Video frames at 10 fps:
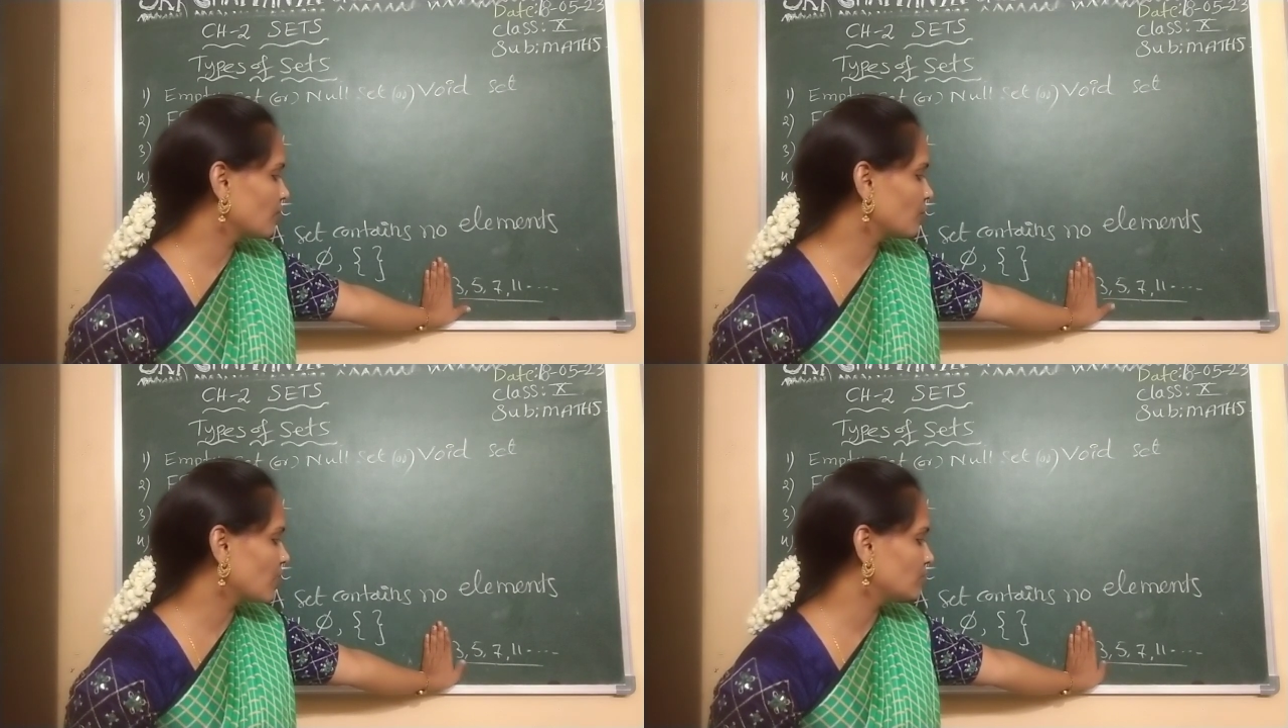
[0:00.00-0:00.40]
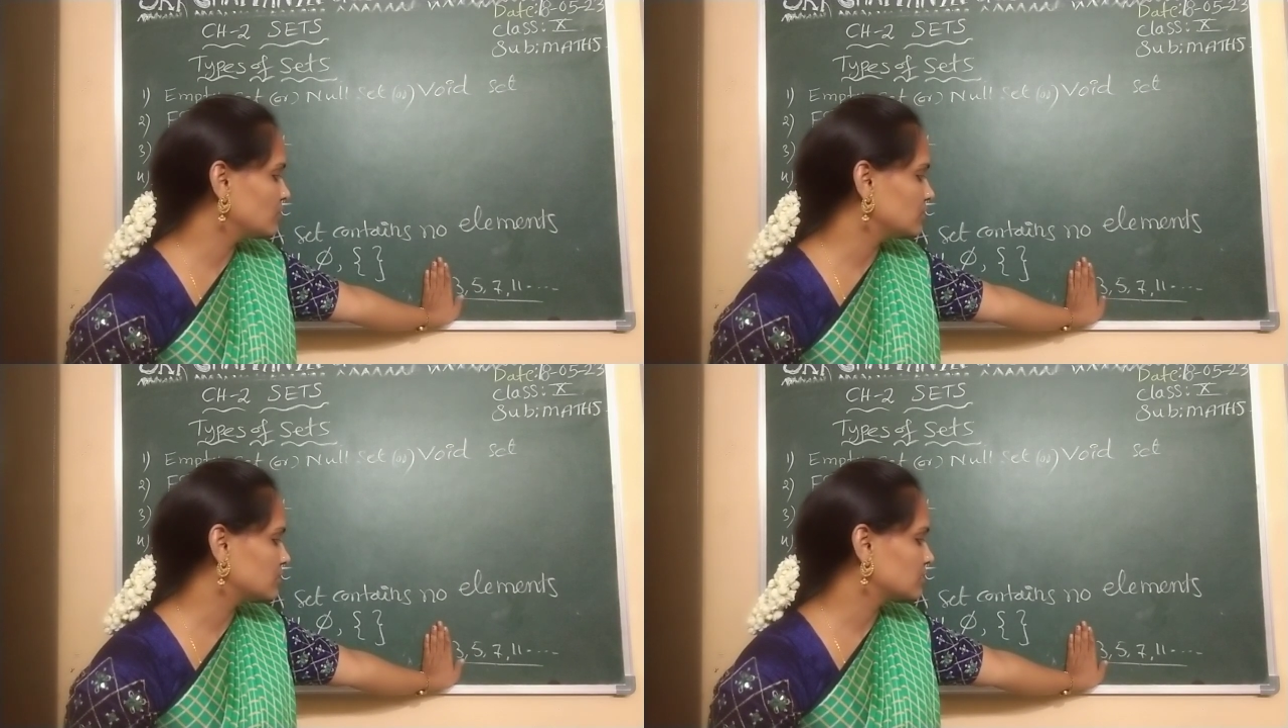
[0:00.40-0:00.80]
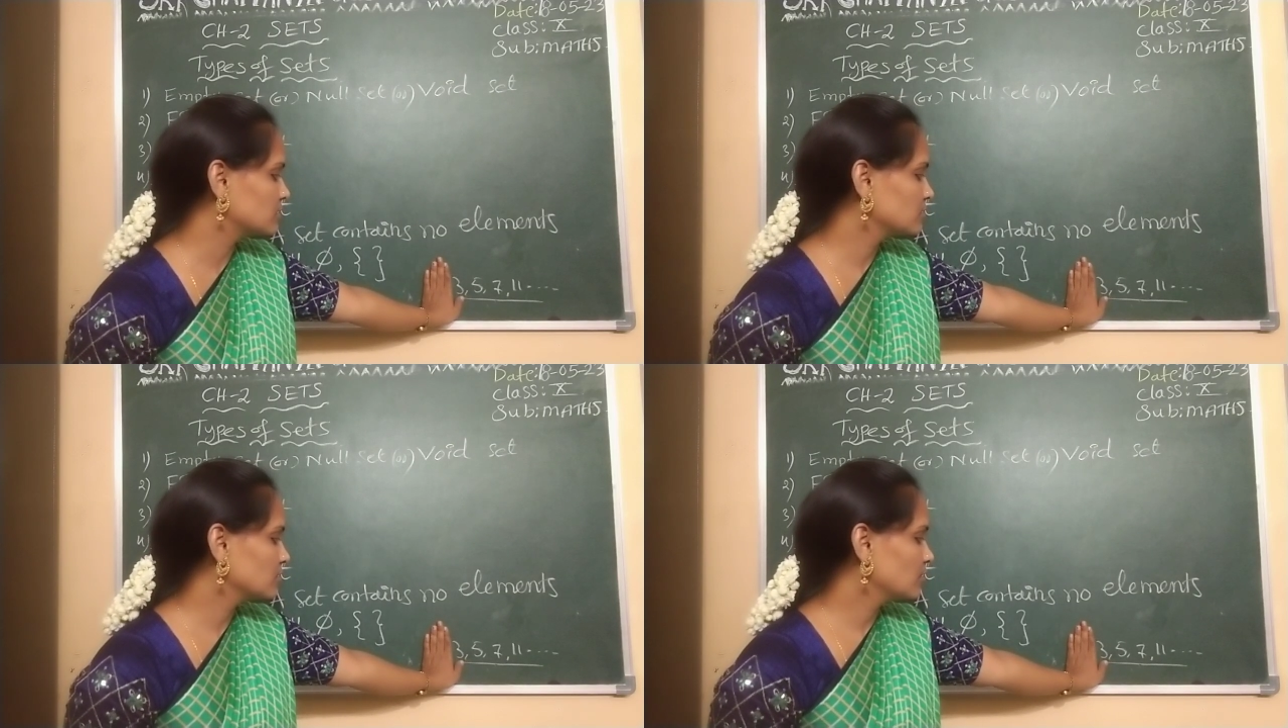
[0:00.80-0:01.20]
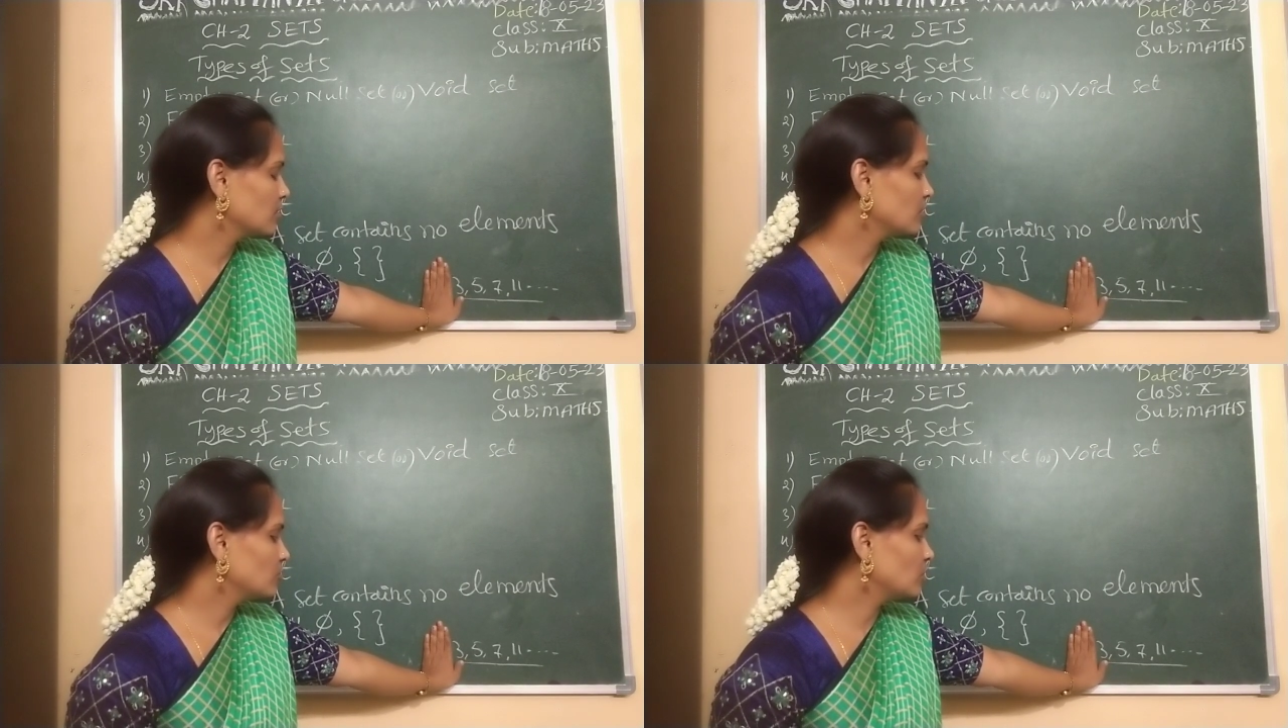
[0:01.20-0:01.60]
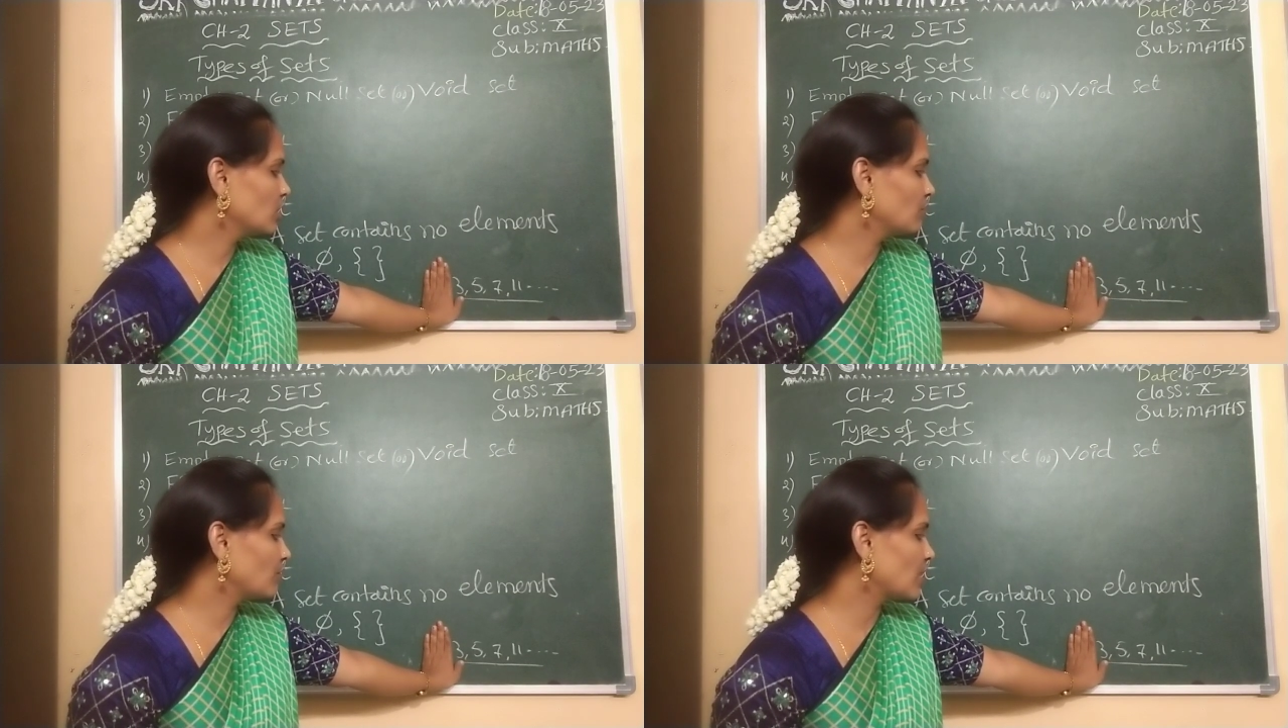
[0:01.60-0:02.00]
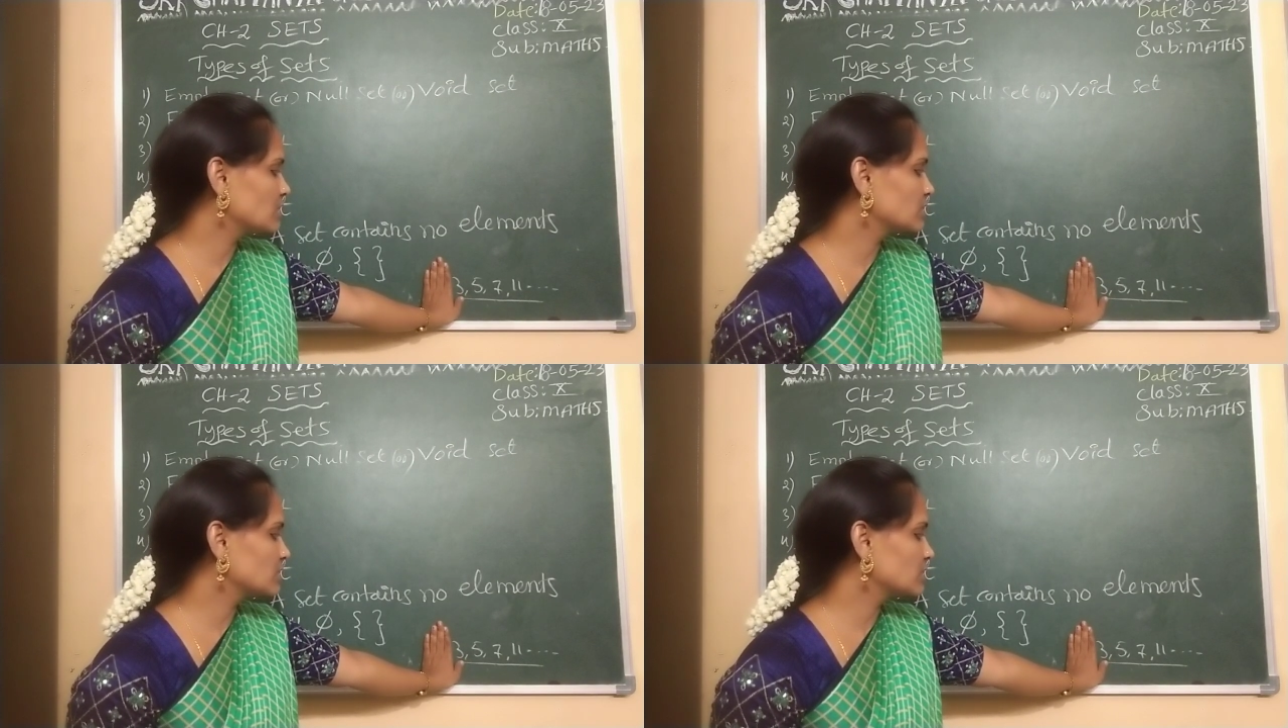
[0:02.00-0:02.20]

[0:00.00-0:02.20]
from this 3, 5,